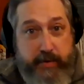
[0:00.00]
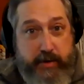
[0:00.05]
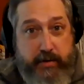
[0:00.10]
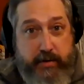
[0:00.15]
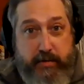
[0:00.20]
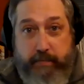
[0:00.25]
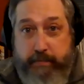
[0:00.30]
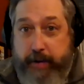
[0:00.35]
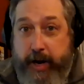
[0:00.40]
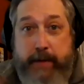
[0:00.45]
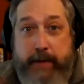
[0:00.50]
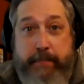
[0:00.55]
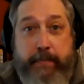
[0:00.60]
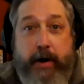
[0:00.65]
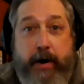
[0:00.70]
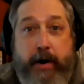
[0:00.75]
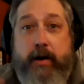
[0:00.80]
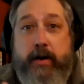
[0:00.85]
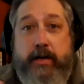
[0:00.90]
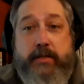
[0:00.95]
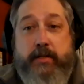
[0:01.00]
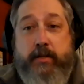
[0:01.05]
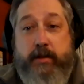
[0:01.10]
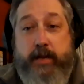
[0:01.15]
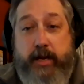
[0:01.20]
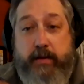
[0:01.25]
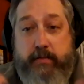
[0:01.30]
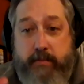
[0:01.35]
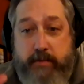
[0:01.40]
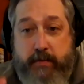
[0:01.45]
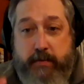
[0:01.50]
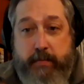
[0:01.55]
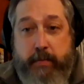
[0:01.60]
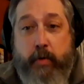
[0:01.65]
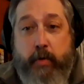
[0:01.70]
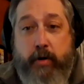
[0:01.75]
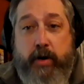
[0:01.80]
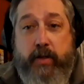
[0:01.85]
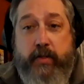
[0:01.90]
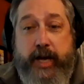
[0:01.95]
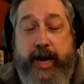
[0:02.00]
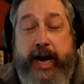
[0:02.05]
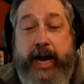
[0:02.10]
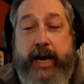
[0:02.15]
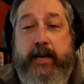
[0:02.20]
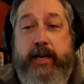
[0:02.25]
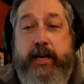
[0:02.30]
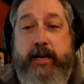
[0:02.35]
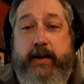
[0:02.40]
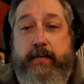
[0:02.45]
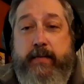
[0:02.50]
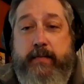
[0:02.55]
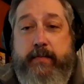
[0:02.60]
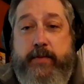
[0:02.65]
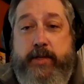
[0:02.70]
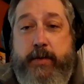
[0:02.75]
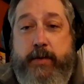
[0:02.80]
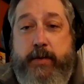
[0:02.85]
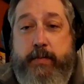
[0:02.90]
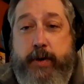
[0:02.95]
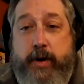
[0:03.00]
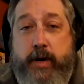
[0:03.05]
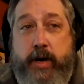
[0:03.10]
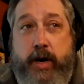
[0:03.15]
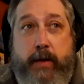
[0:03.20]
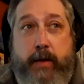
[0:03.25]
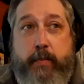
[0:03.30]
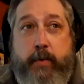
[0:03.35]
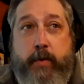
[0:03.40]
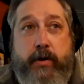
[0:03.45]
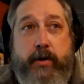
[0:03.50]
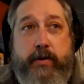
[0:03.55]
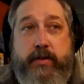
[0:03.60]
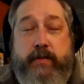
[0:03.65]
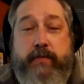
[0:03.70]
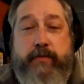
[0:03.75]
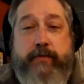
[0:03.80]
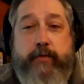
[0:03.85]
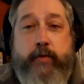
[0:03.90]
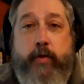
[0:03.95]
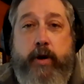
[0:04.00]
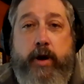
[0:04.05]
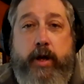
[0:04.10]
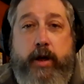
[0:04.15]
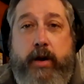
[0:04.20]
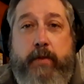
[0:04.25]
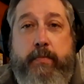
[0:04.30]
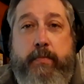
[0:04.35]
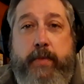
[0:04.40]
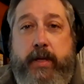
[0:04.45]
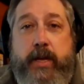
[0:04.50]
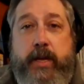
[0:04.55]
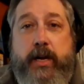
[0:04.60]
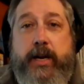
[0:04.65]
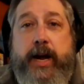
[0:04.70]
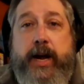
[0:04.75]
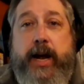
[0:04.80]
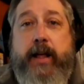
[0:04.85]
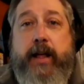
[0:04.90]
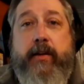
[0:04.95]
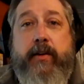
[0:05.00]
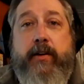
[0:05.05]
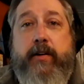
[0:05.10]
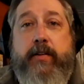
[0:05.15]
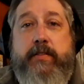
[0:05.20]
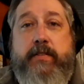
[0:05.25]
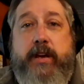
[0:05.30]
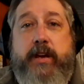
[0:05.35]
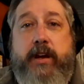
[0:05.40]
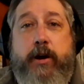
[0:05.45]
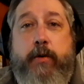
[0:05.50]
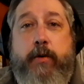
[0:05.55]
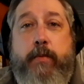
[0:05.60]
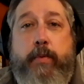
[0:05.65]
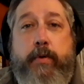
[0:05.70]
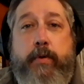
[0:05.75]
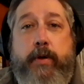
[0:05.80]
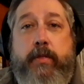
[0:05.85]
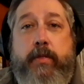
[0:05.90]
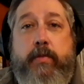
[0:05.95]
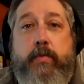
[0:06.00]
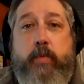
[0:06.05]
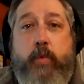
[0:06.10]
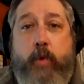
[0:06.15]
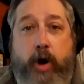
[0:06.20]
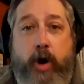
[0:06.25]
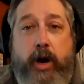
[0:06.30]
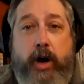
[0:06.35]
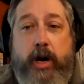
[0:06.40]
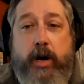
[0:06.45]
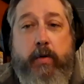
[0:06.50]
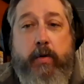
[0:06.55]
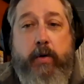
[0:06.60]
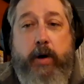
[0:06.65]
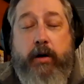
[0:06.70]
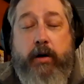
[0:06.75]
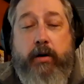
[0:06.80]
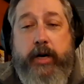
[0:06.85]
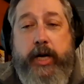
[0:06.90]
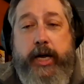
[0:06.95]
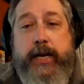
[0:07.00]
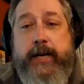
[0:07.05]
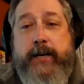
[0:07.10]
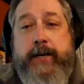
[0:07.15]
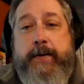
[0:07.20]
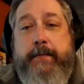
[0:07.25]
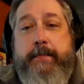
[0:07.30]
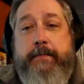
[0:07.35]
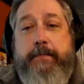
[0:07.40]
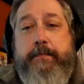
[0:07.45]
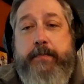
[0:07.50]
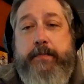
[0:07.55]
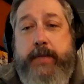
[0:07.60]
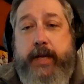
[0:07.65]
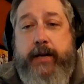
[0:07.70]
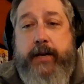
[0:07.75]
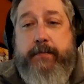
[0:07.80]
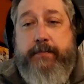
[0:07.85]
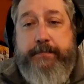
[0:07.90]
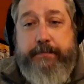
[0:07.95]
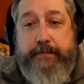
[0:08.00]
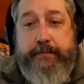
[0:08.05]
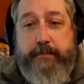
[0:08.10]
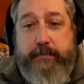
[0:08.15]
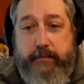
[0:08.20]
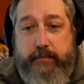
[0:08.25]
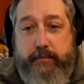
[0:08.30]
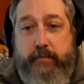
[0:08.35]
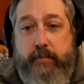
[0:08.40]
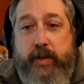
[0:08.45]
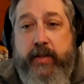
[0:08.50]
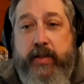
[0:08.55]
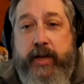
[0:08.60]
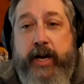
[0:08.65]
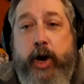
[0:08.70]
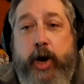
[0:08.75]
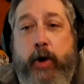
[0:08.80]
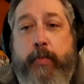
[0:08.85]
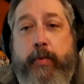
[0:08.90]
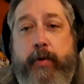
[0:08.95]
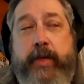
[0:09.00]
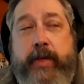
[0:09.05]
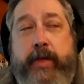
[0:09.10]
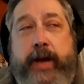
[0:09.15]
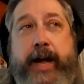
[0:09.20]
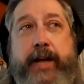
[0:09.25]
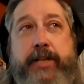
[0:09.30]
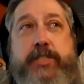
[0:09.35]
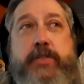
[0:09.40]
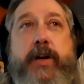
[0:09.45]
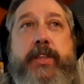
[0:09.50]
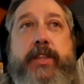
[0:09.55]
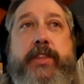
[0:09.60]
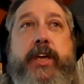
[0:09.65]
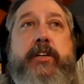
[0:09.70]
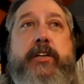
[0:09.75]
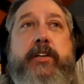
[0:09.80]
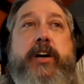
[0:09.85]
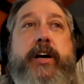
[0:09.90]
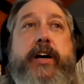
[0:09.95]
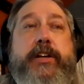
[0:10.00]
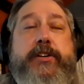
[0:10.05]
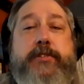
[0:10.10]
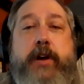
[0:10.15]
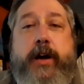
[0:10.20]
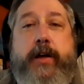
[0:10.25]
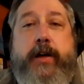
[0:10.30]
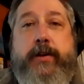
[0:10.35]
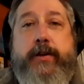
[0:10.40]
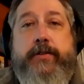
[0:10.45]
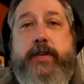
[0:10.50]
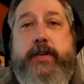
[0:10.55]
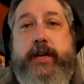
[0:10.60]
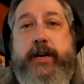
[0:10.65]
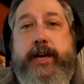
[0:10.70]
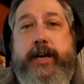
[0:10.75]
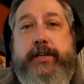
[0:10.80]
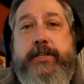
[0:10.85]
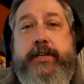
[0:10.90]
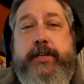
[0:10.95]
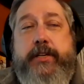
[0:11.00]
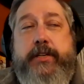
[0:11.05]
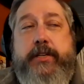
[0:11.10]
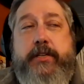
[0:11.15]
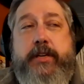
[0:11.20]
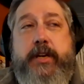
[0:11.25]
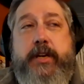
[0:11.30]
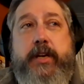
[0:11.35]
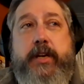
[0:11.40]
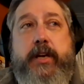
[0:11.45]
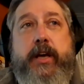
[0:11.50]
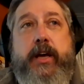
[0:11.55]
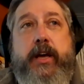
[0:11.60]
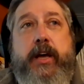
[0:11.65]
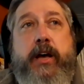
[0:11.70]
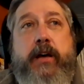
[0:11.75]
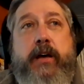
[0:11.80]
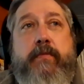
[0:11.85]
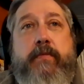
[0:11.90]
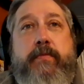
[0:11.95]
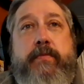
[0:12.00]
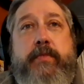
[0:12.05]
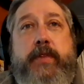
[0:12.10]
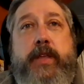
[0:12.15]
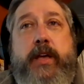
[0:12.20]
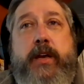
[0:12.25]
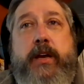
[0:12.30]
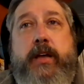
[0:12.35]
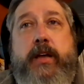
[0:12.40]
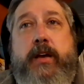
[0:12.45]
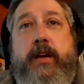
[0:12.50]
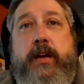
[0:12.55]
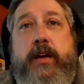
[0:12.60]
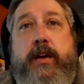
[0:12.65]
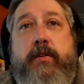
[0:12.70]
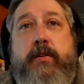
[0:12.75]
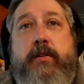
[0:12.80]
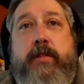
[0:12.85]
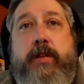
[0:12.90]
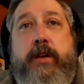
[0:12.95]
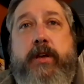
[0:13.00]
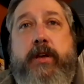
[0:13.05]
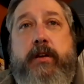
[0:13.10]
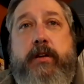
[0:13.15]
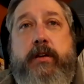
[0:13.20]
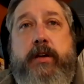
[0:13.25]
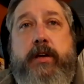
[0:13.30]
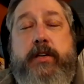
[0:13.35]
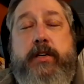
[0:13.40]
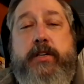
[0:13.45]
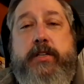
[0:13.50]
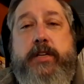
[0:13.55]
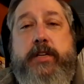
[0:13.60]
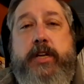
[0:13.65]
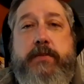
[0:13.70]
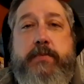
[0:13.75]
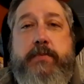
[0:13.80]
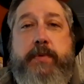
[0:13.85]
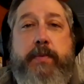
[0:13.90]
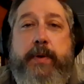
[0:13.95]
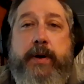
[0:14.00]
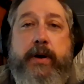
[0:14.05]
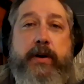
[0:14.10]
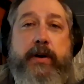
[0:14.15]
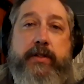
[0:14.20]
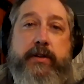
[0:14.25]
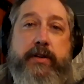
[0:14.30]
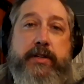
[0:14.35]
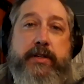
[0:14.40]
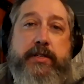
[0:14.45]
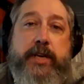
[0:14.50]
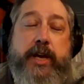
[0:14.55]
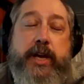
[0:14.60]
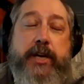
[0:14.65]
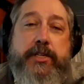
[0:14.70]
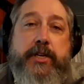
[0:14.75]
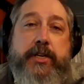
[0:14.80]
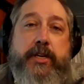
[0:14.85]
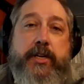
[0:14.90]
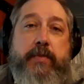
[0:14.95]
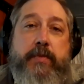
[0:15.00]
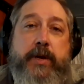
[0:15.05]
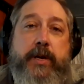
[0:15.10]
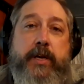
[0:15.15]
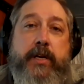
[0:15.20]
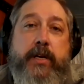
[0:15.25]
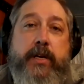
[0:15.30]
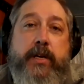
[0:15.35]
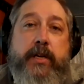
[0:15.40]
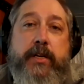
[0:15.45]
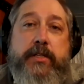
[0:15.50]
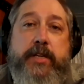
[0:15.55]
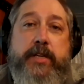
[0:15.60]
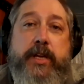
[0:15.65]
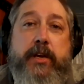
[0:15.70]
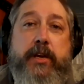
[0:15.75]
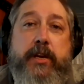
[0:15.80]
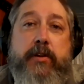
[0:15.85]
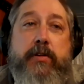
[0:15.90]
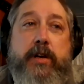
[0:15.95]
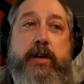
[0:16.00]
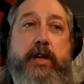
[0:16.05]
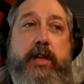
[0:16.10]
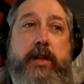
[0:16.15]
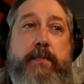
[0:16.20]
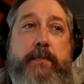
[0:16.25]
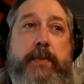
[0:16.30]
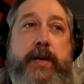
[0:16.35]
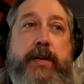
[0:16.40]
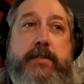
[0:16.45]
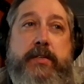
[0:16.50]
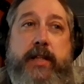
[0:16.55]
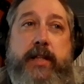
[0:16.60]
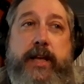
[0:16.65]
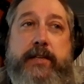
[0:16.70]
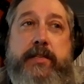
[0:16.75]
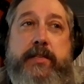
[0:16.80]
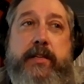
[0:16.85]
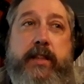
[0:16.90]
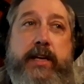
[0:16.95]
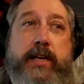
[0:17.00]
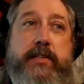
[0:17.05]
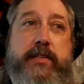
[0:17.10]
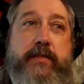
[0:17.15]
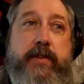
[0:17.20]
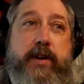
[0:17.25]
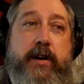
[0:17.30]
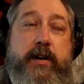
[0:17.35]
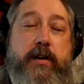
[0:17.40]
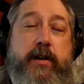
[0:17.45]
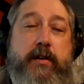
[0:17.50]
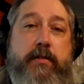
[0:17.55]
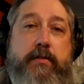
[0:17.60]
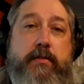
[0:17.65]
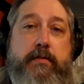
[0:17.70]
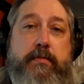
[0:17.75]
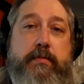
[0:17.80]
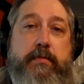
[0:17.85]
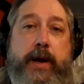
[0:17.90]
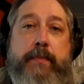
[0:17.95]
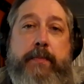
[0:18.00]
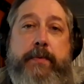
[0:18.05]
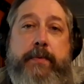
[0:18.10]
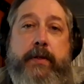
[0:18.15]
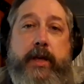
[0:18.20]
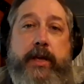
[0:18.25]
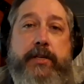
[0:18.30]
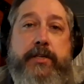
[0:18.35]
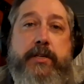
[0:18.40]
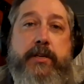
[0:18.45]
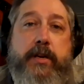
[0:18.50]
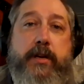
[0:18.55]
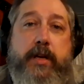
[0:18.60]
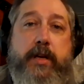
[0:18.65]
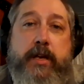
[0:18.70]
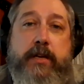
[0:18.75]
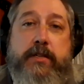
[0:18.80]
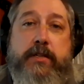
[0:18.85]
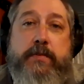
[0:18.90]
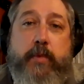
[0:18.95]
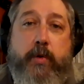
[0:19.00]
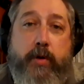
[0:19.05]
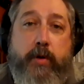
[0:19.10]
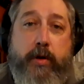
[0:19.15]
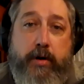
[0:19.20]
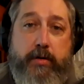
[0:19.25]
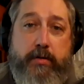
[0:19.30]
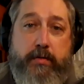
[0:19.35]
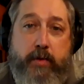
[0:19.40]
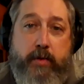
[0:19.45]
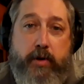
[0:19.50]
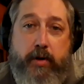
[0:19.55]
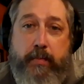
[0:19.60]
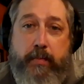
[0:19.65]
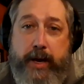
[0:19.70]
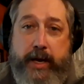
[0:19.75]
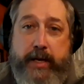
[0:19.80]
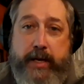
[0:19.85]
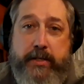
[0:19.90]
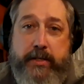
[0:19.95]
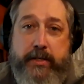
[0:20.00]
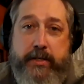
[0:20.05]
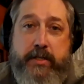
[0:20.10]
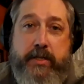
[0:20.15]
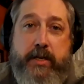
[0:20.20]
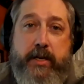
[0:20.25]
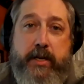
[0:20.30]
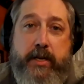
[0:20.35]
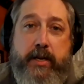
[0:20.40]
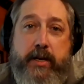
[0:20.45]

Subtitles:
bipartisanly supported that, to put upwards of $400 million to help with water quality that help with that. So I think trying to draw those connections, and I know that it just needs to be part of the discussion, and we need to continue, because less and less of our population is more rural based.